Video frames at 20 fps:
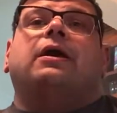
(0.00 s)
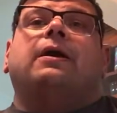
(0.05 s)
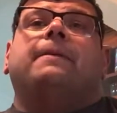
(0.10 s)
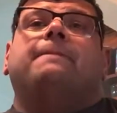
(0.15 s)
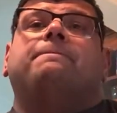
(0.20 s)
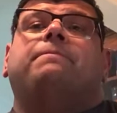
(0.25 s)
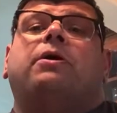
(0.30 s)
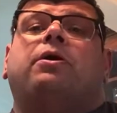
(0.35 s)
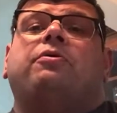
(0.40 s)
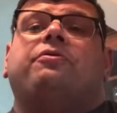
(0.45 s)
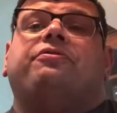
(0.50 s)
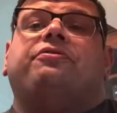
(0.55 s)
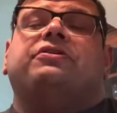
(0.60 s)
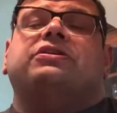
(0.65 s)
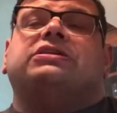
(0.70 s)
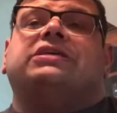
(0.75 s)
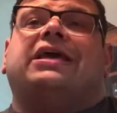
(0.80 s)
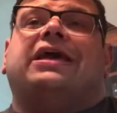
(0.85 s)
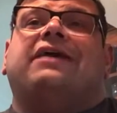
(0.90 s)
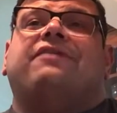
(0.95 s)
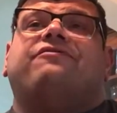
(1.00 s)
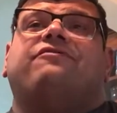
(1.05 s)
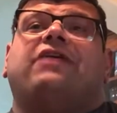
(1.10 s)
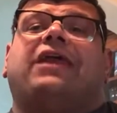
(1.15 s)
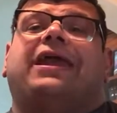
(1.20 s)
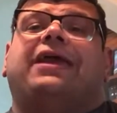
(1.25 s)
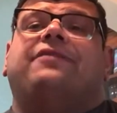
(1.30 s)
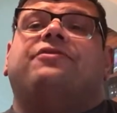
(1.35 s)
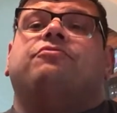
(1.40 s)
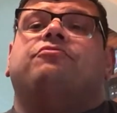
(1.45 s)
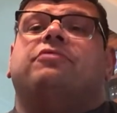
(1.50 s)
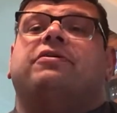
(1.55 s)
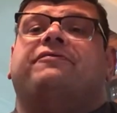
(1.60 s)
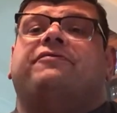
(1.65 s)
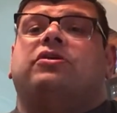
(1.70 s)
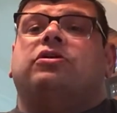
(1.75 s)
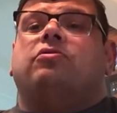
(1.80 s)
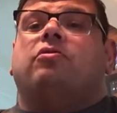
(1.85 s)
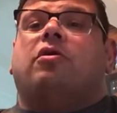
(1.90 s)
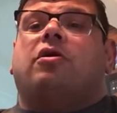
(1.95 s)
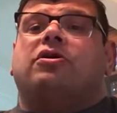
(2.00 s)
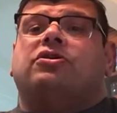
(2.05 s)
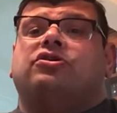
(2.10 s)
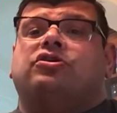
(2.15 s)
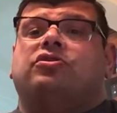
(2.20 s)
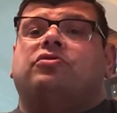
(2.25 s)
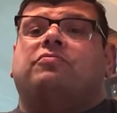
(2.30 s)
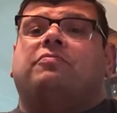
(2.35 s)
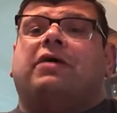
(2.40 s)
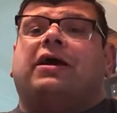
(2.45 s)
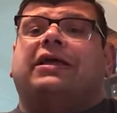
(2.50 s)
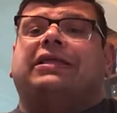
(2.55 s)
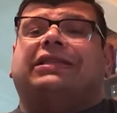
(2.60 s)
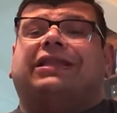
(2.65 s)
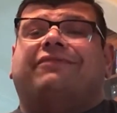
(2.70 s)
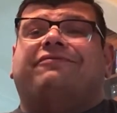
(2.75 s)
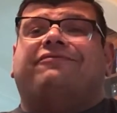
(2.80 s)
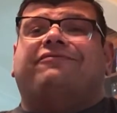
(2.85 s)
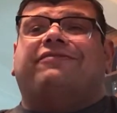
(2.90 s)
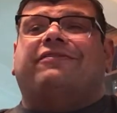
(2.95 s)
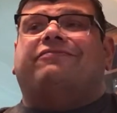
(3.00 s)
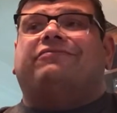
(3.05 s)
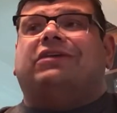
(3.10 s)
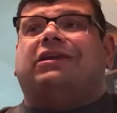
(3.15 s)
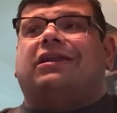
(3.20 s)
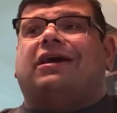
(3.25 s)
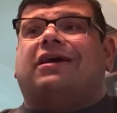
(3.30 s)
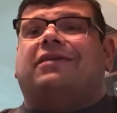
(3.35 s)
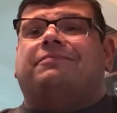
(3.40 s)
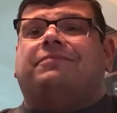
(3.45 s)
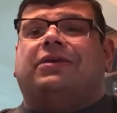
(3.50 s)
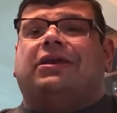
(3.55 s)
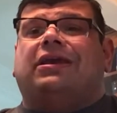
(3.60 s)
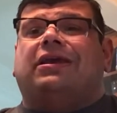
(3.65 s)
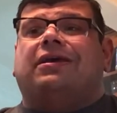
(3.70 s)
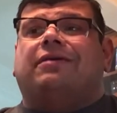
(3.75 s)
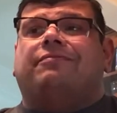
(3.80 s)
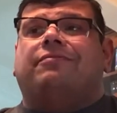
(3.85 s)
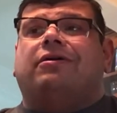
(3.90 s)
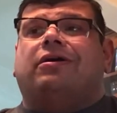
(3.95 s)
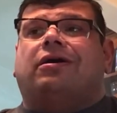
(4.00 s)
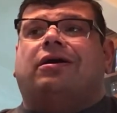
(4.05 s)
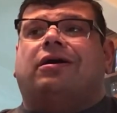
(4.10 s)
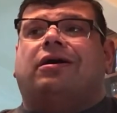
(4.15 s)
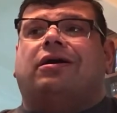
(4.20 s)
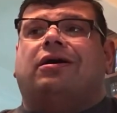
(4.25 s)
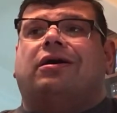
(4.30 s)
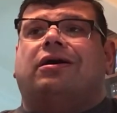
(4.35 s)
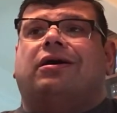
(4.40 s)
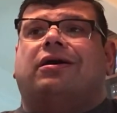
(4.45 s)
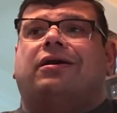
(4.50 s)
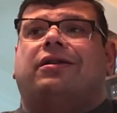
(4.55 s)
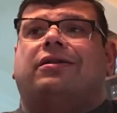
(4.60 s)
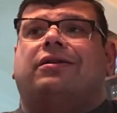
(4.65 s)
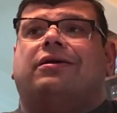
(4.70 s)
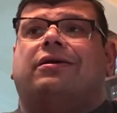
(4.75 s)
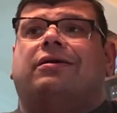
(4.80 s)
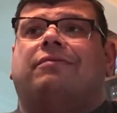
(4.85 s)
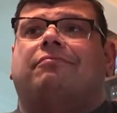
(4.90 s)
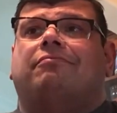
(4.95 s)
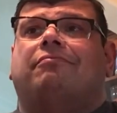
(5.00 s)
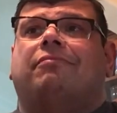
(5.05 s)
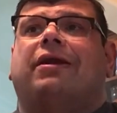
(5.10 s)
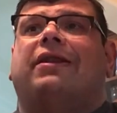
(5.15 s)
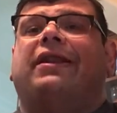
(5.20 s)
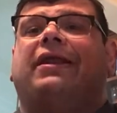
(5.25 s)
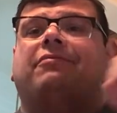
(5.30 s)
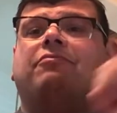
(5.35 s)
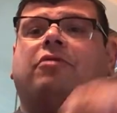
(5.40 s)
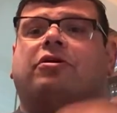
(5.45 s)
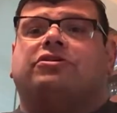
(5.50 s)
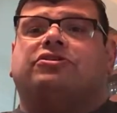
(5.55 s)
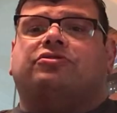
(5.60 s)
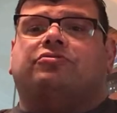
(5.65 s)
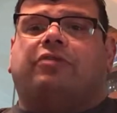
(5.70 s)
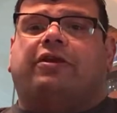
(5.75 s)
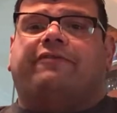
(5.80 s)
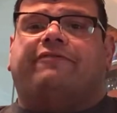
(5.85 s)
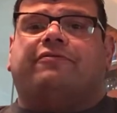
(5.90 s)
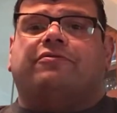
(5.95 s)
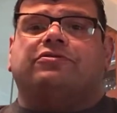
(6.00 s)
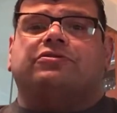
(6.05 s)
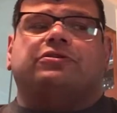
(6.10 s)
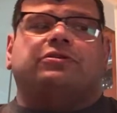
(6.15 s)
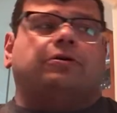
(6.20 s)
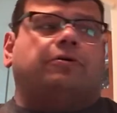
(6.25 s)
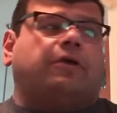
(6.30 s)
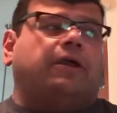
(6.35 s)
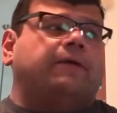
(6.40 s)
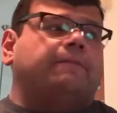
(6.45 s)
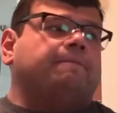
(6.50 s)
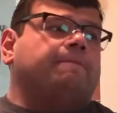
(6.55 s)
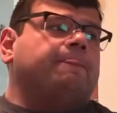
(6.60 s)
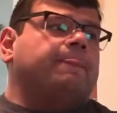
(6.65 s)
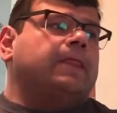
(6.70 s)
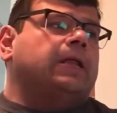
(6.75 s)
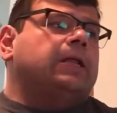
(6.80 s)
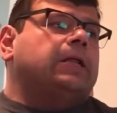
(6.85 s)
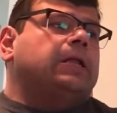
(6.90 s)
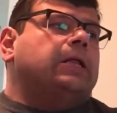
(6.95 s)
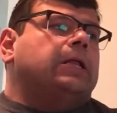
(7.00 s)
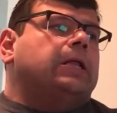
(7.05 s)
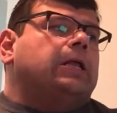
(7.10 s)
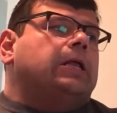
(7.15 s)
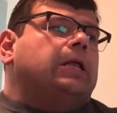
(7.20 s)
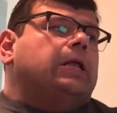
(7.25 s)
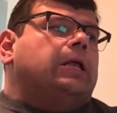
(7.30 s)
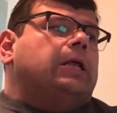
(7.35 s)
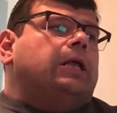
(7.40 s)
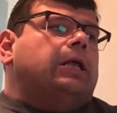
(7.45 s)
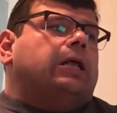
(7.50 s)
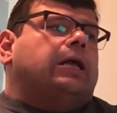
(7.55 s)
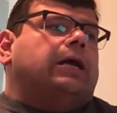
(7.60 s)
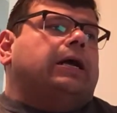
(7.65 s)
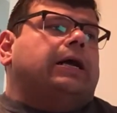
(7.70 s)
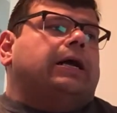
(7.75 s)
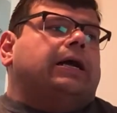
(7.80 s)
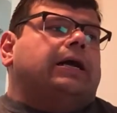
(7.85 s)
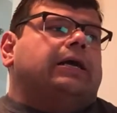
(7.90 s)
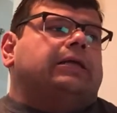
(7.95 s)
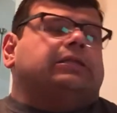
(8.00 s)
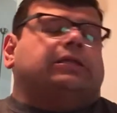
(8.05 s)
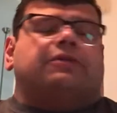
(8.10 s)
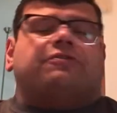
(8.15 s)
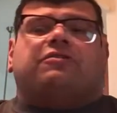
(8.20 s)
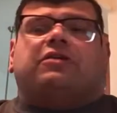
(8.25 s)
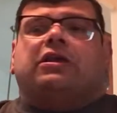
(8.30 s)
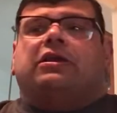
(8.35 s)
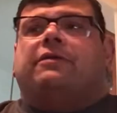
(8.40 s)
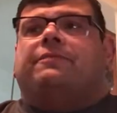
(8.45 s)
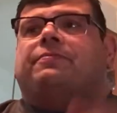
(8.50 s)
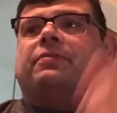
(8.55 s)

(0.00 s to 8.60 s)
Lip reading: Both the test and the review are due by 11:59 p.m. on Monday, March 21st, okay? Let's see.